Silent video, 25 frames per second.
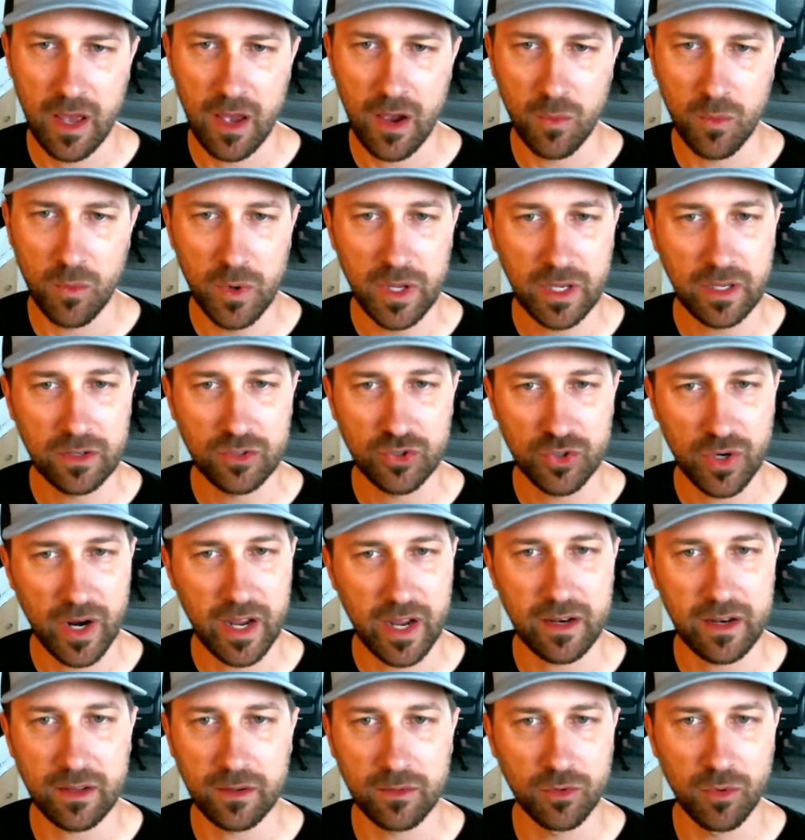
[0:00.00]
We can try
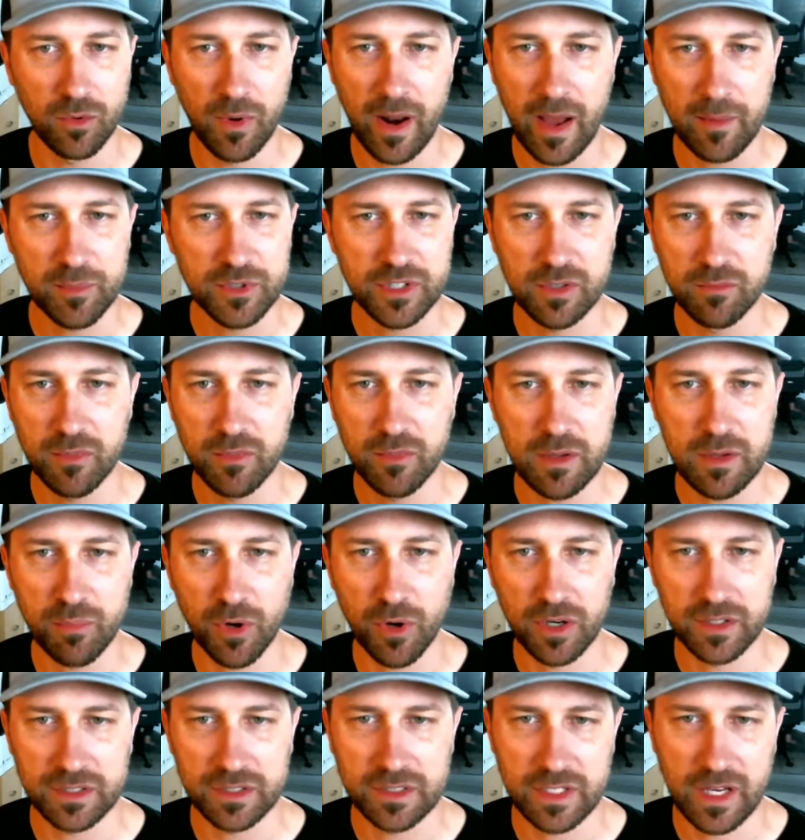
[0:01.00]
to grab somebody
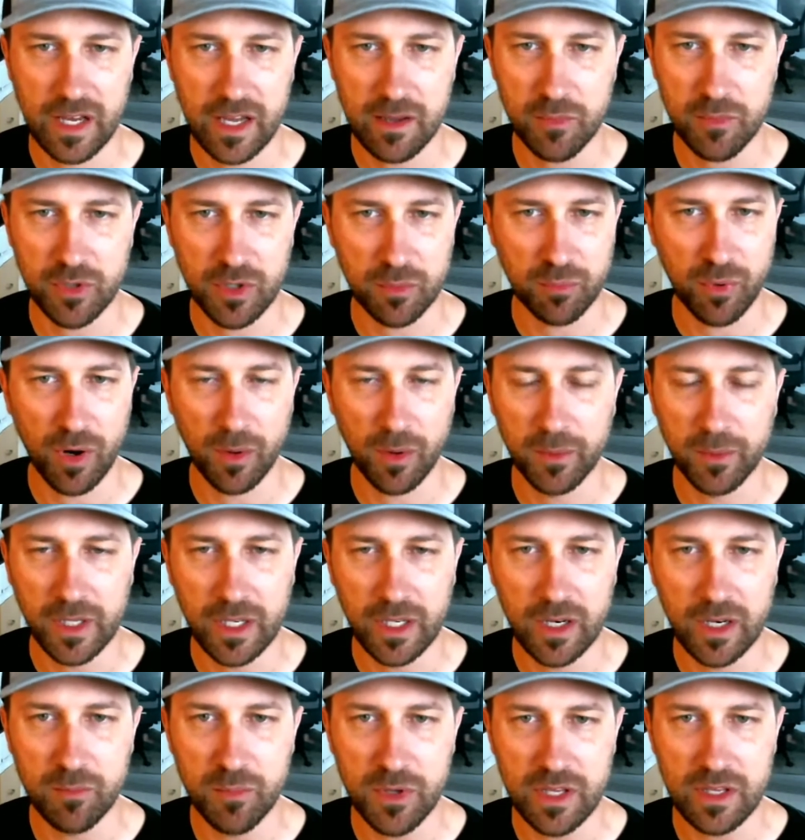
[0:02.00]
part-time, but they're probably going
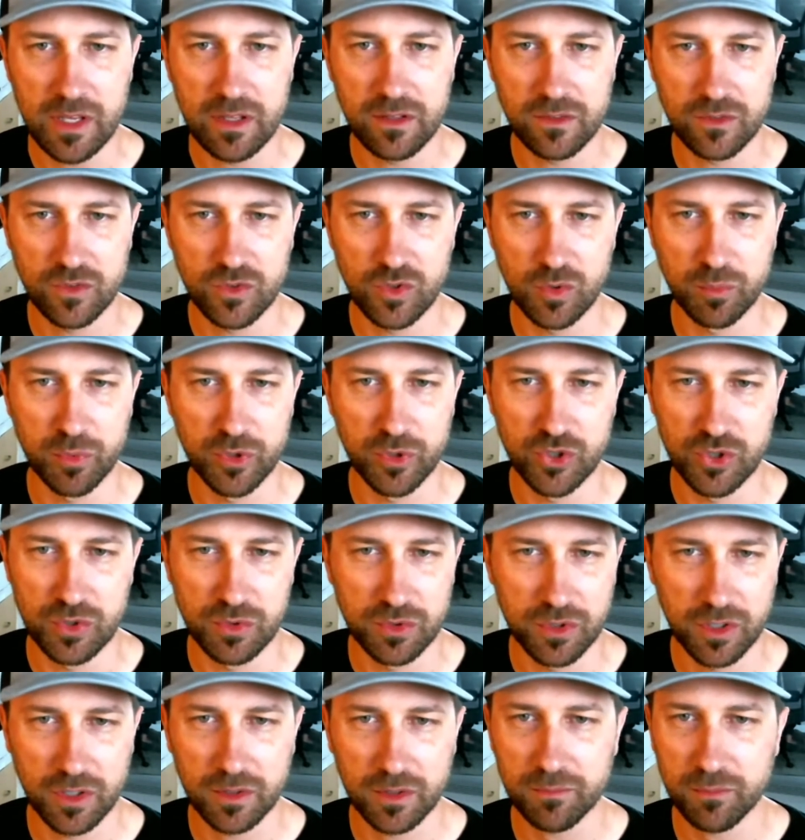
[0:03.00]
to be super
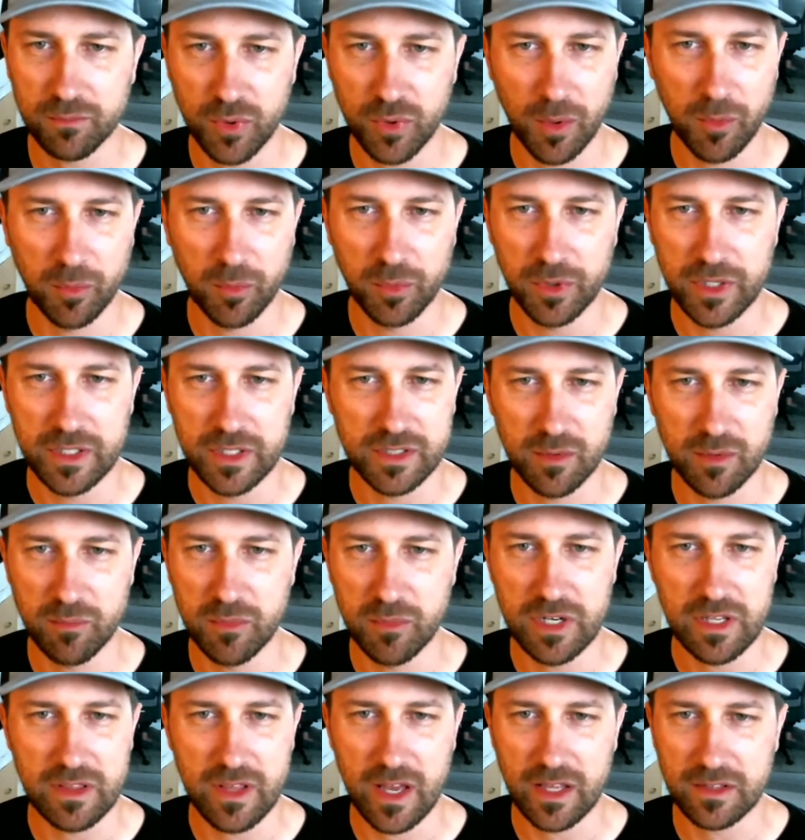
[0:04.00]
junior, probably
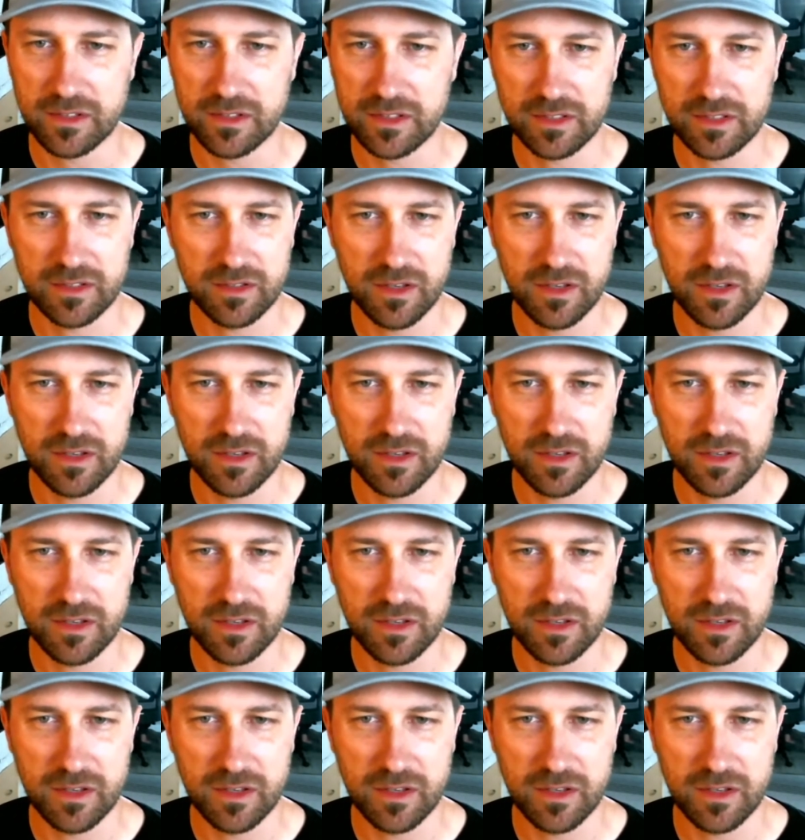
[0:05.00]
somebody that's,